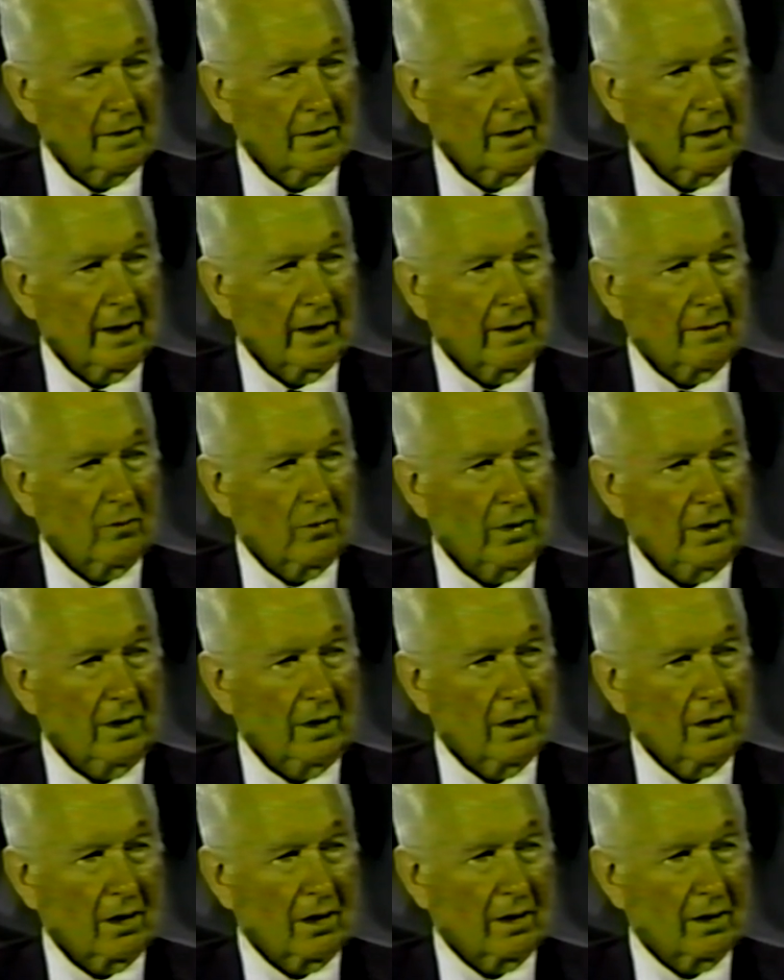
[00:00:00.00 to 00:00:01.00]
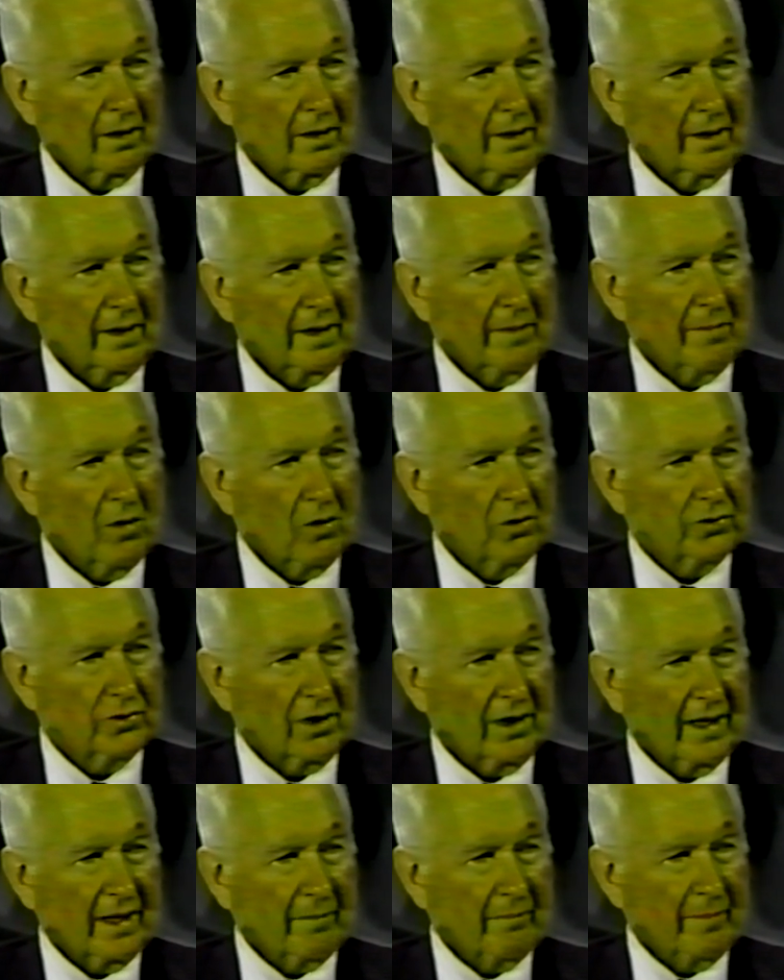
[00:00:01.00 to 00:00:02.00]
And we are
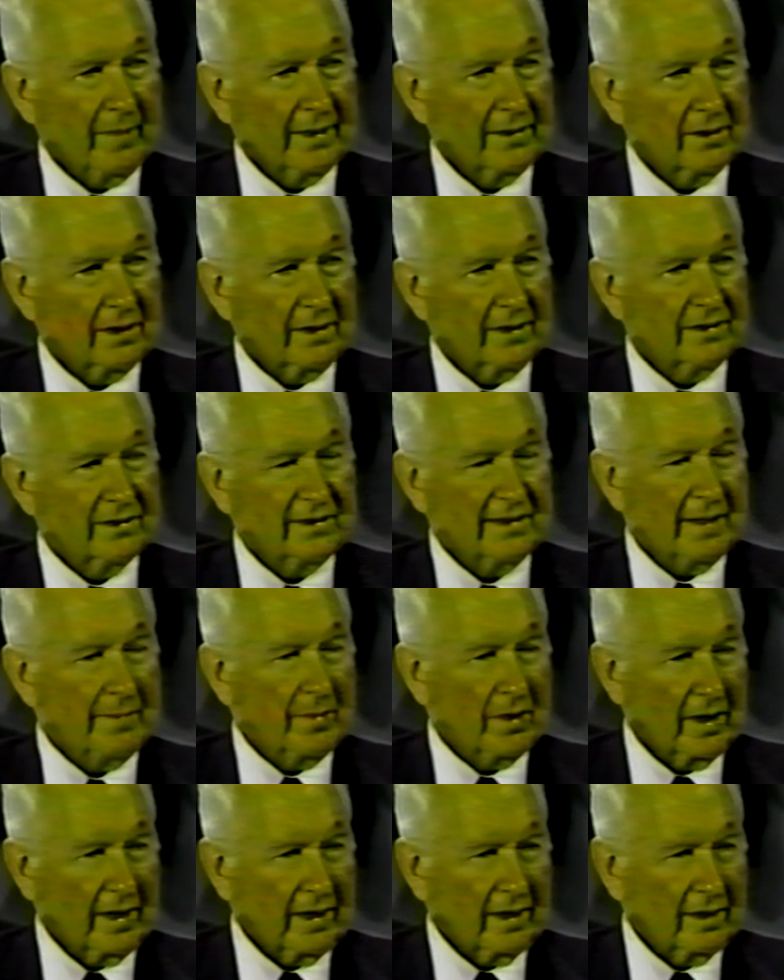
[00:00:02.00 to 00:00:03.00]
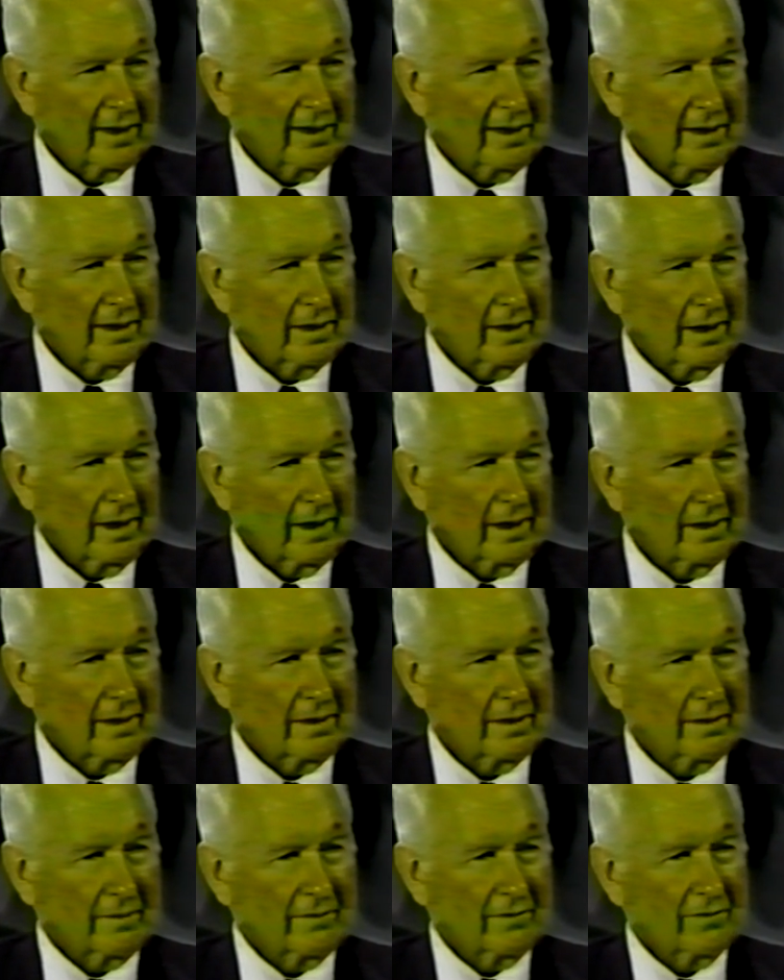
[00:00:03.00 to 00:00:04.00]
emotionally and mentally stimulated
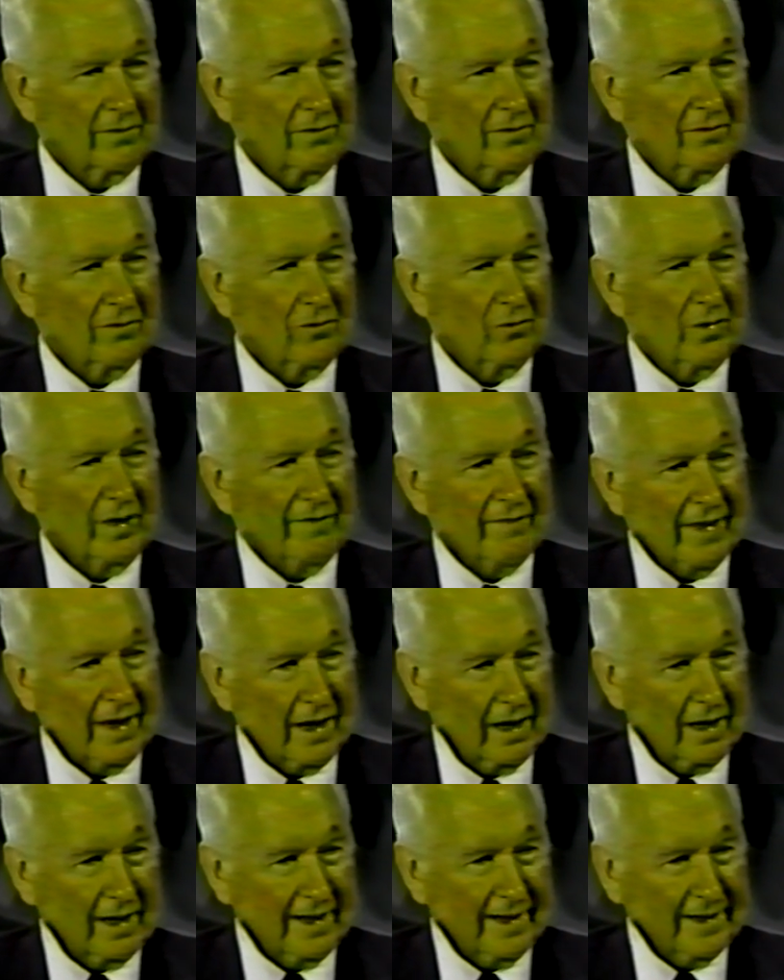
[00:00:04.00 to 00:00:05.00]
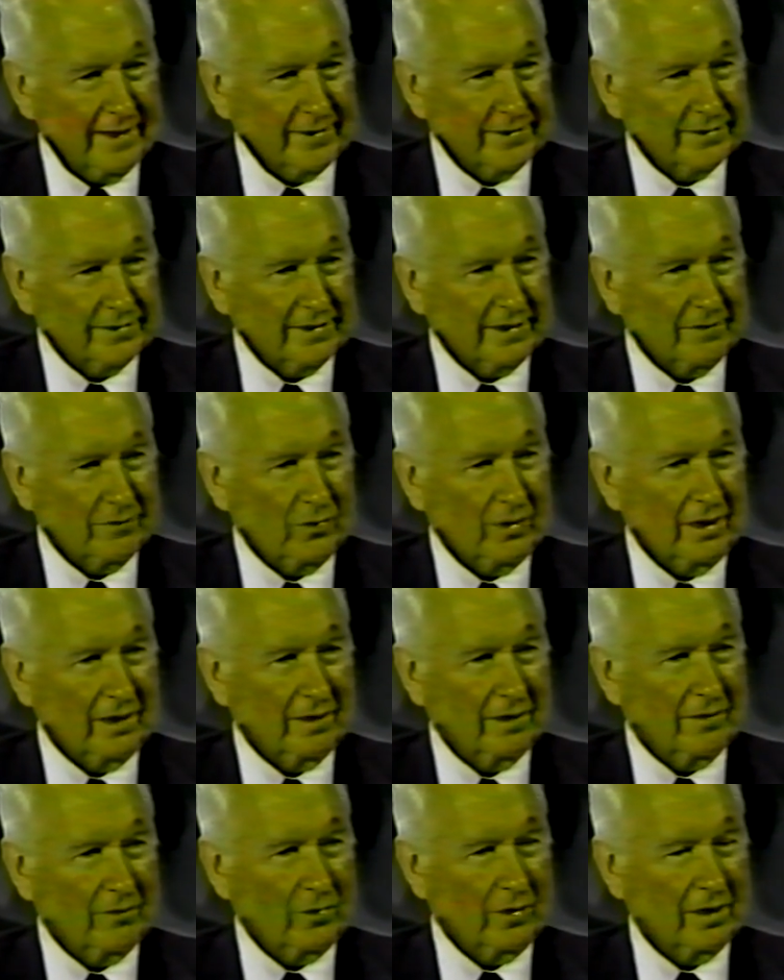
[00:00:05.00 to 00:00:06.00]
and revitalized, and
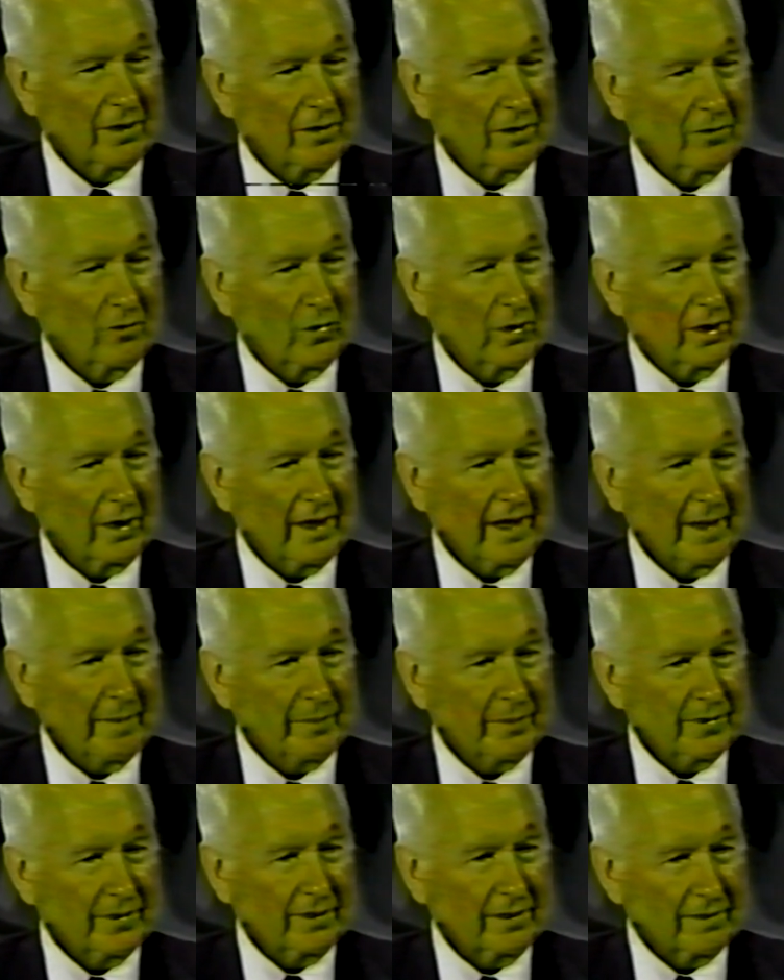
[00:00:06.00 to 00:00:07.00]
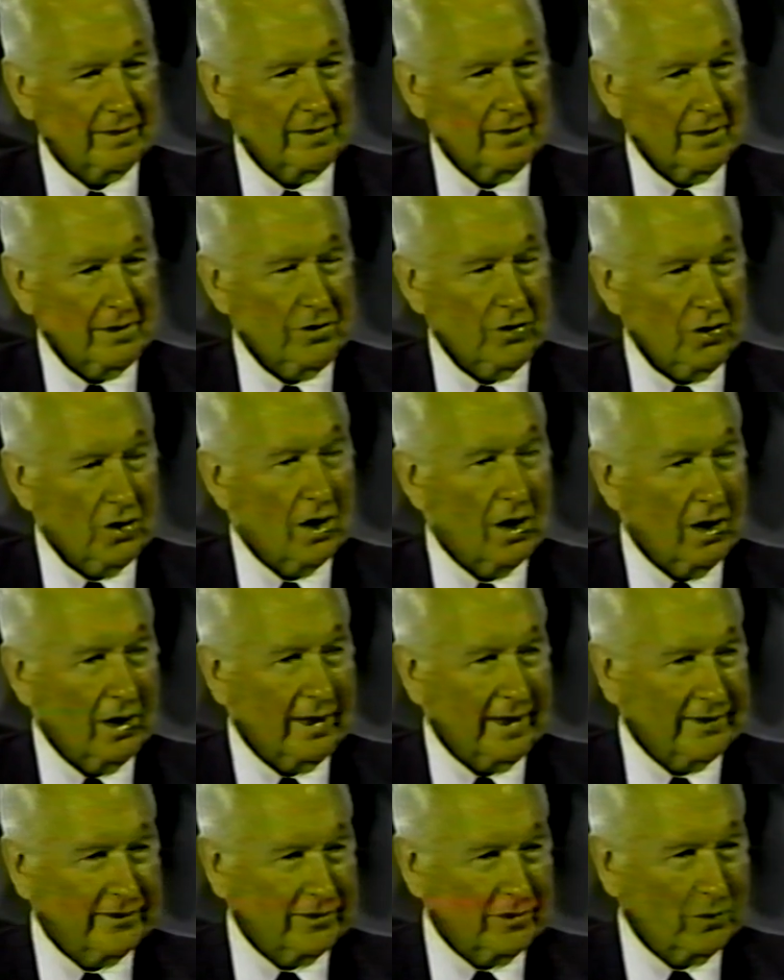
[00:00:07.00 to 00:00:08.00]
we're kept young,
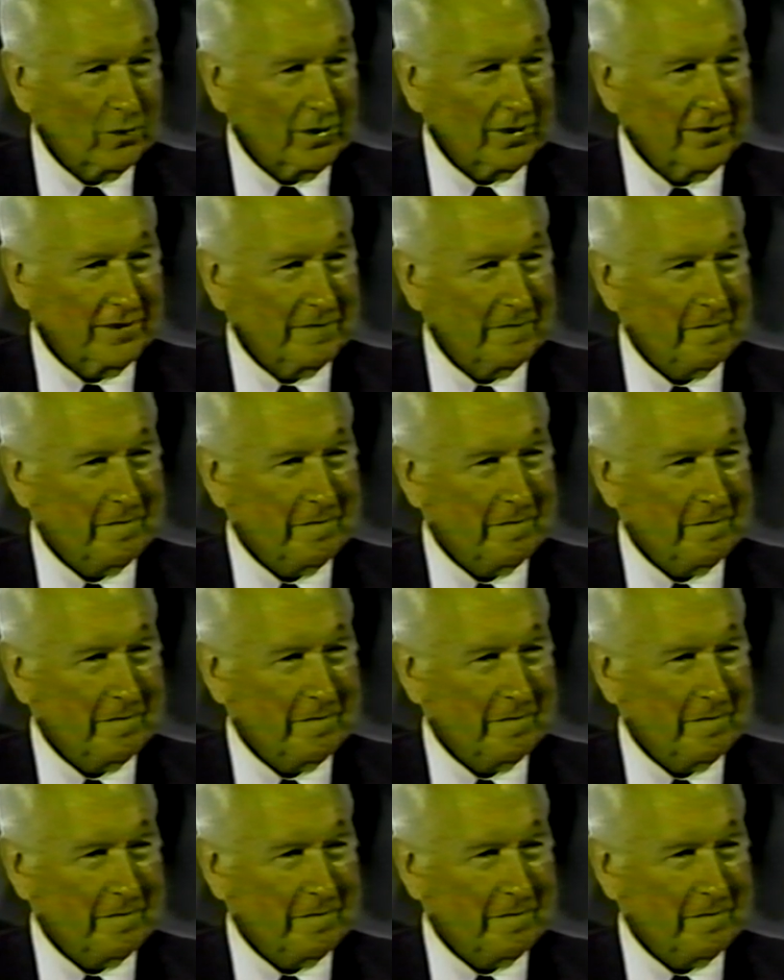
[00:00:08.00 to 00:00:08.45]
as it were.